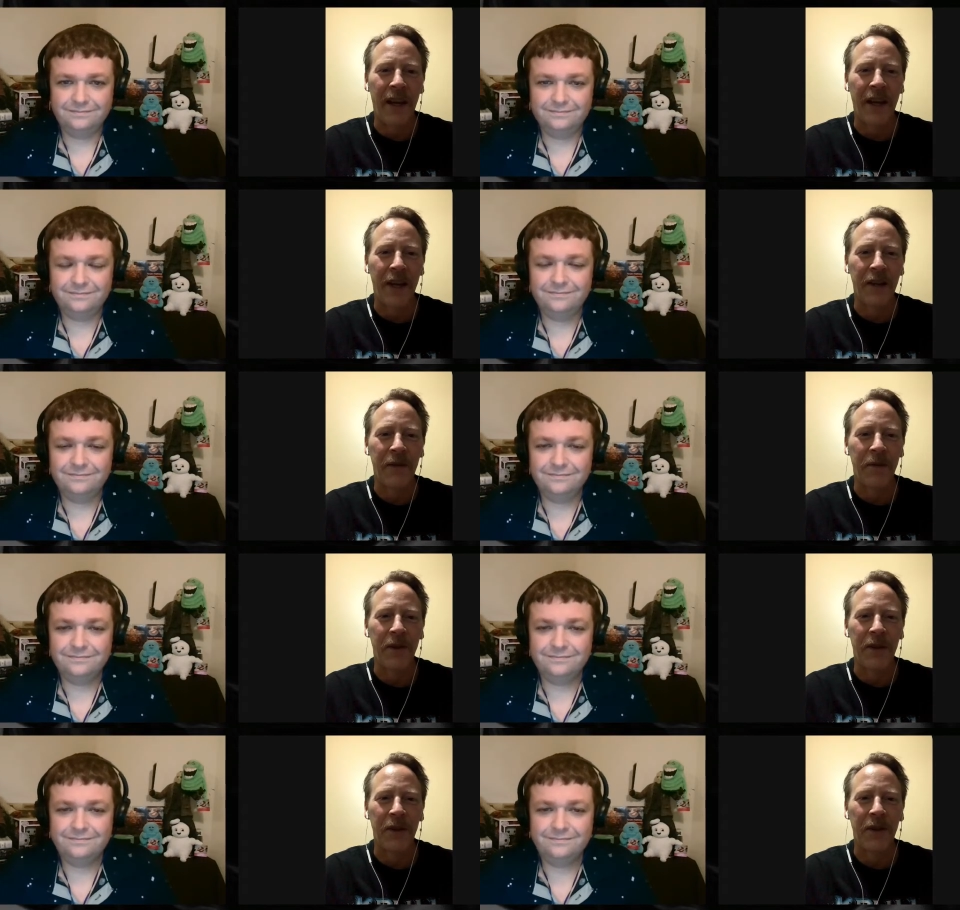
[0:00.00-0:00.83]
Speaker 1: I guess,
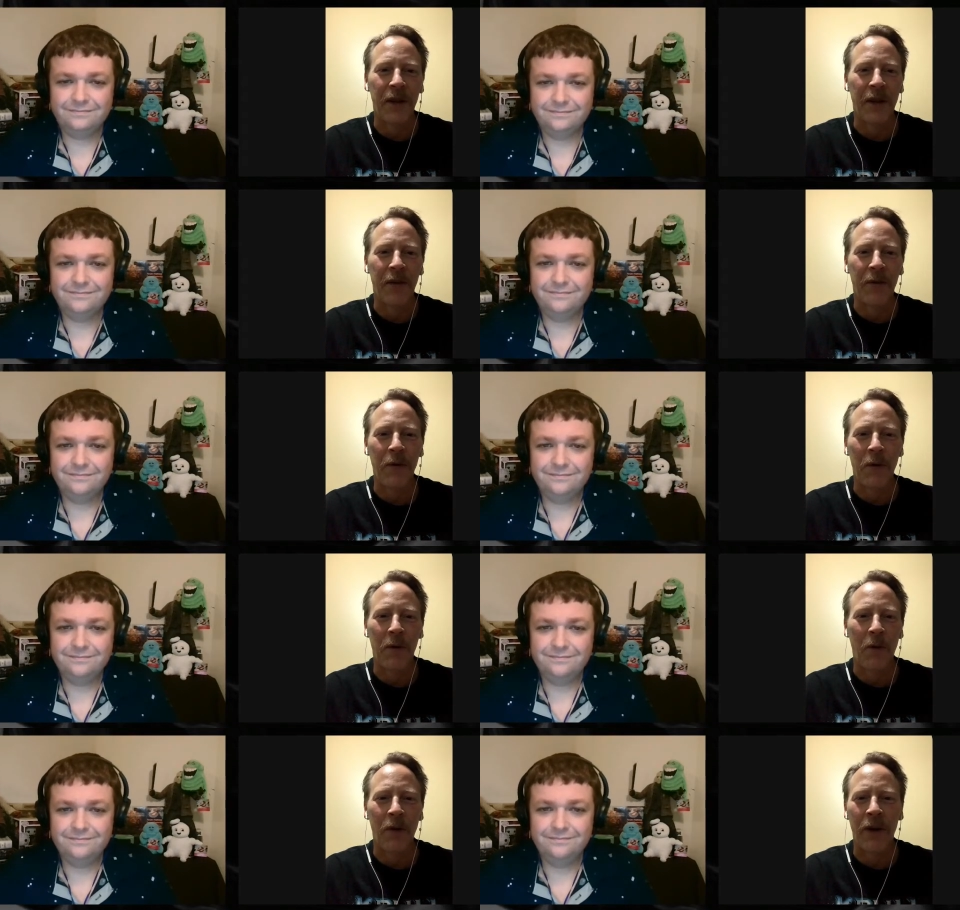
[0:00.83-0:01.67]
but is uh,
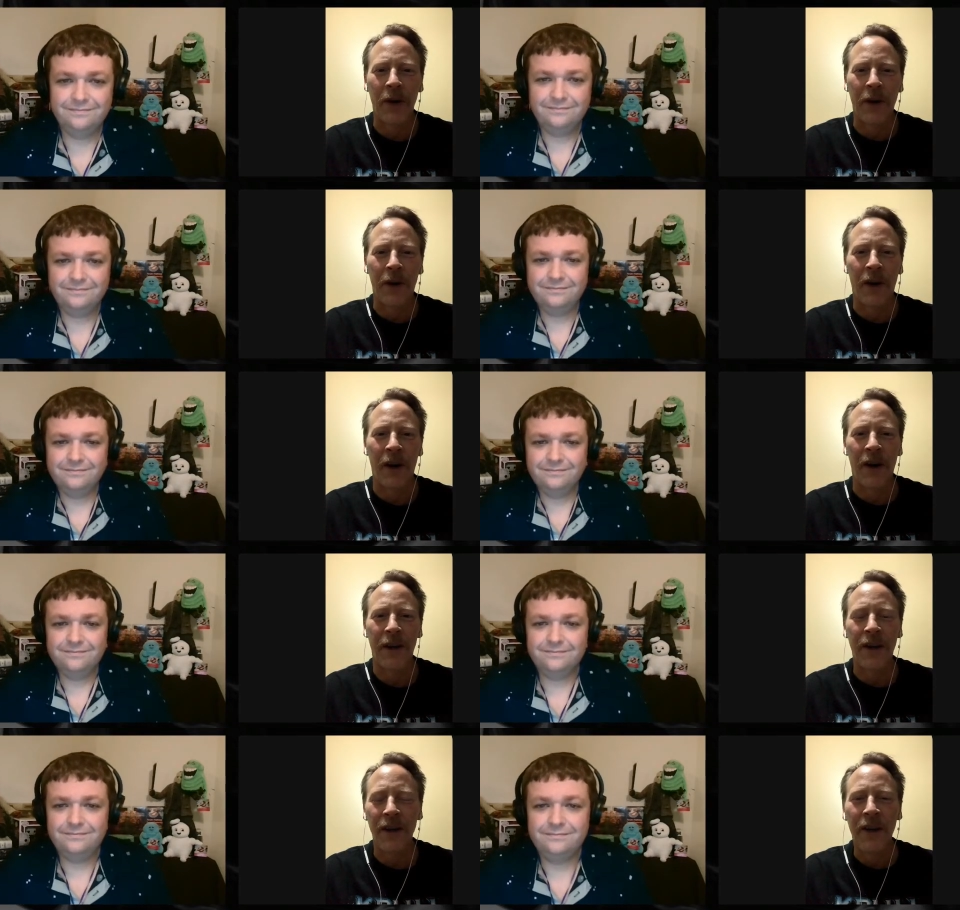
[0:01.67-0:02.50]
Road Warrior
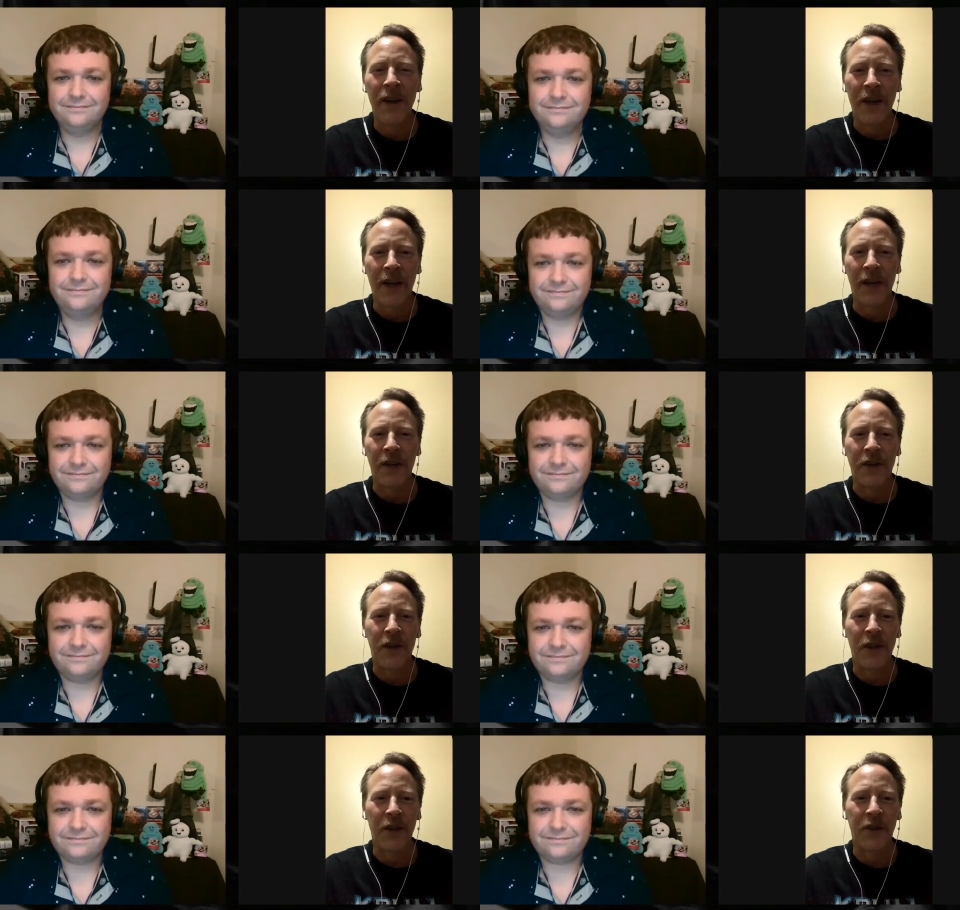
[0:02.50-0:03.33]
Hawk kind of
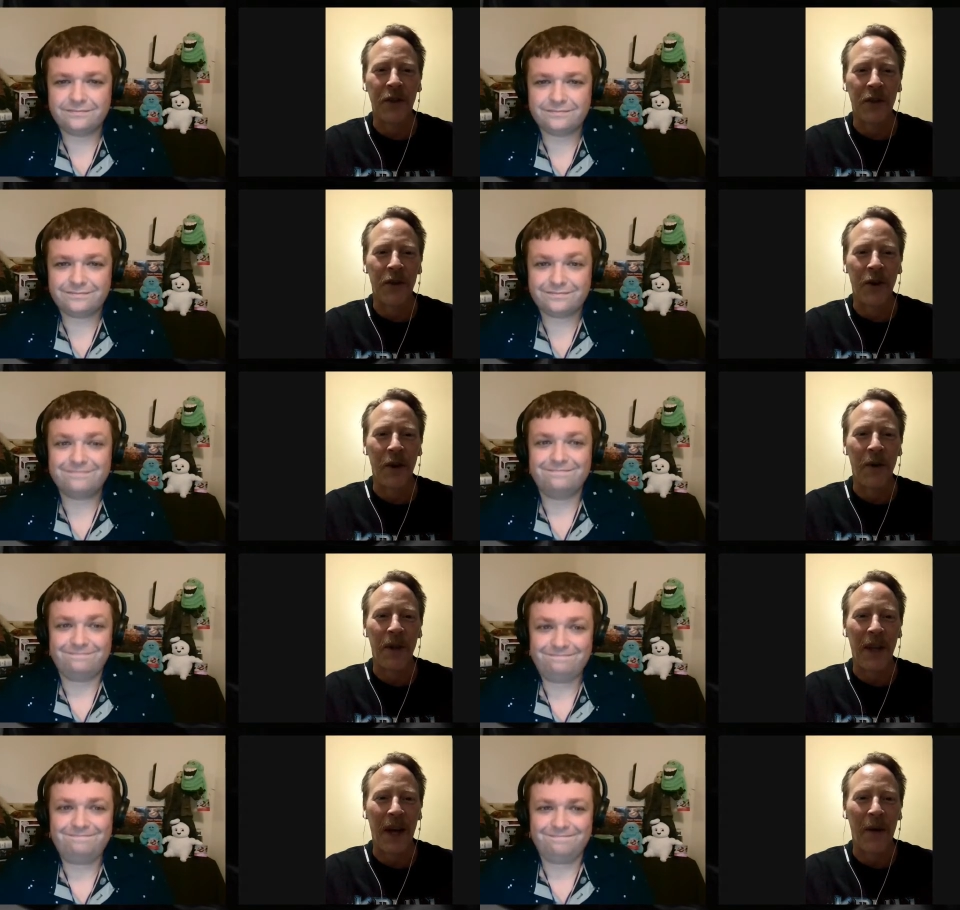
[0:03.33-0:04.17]
steals the show
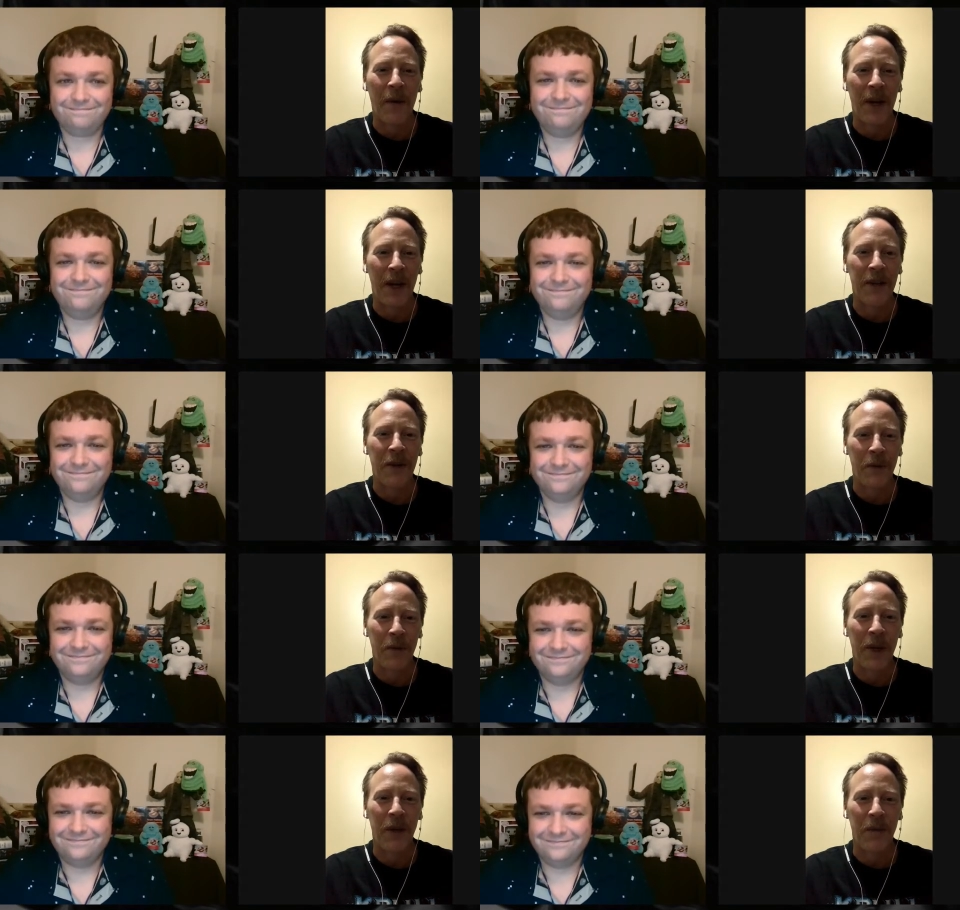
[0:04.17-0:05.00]
in that one. Has a
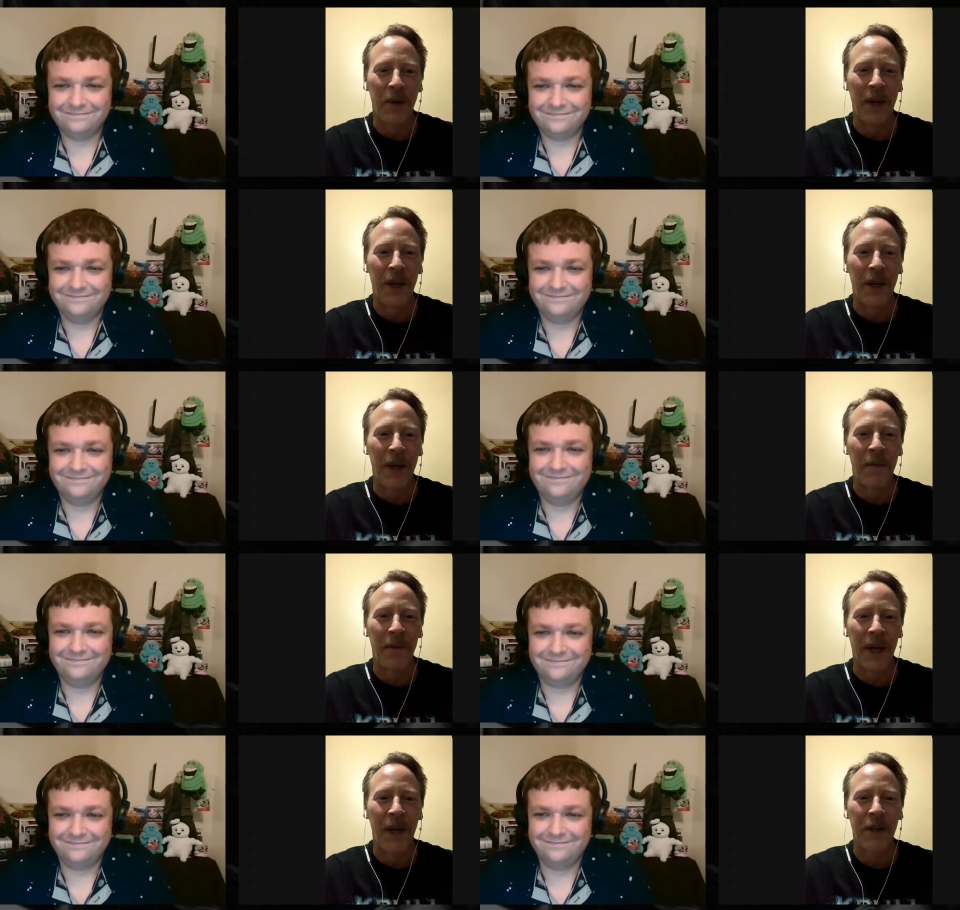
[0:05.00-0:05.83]
real big
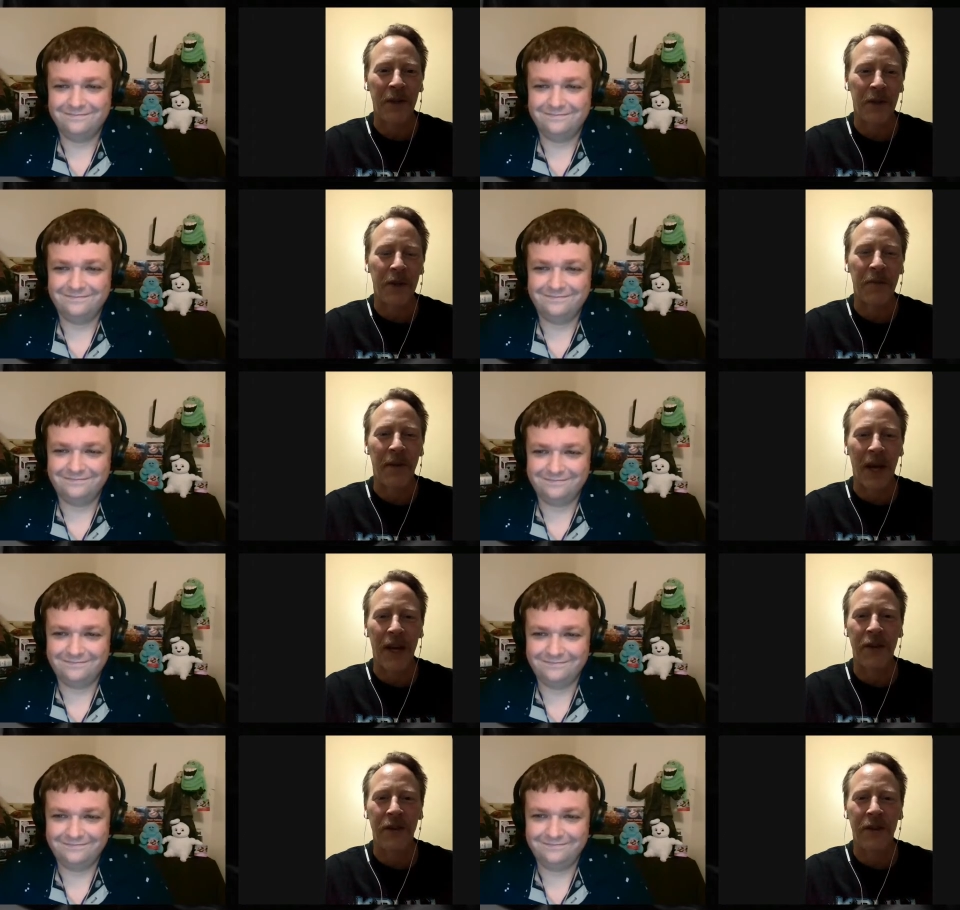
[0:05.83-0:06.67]
comeback and
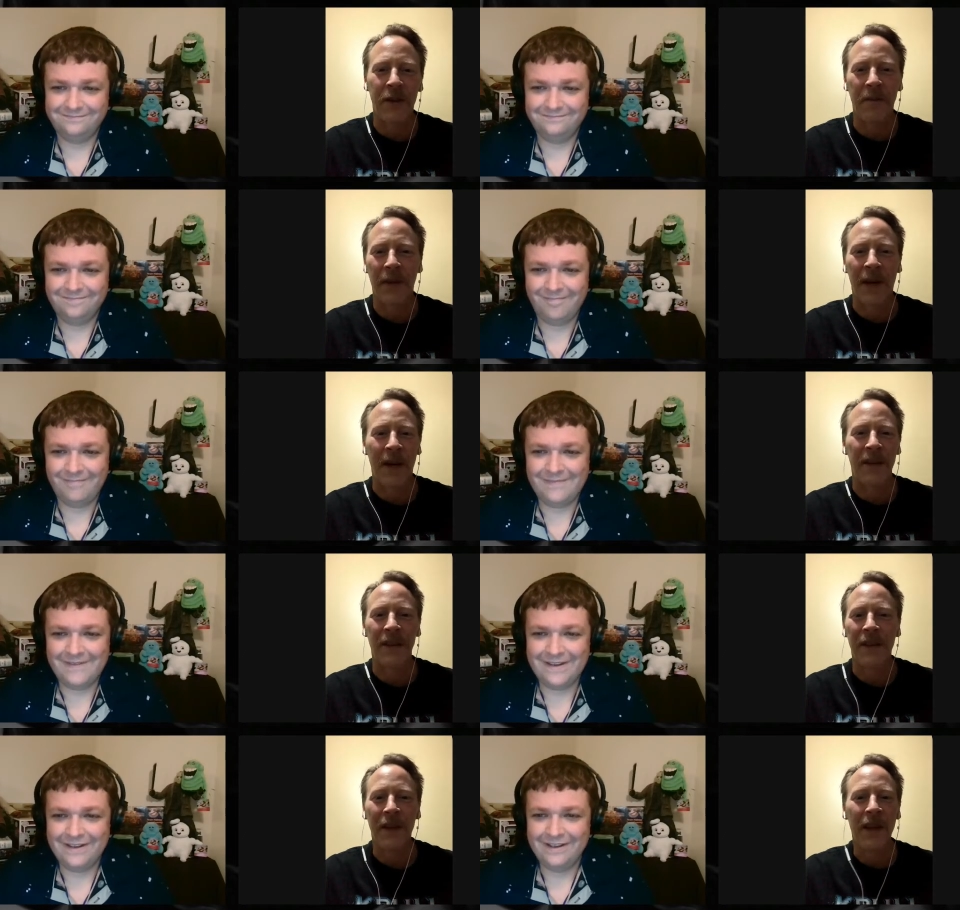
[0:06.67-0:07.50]
smashes some guys.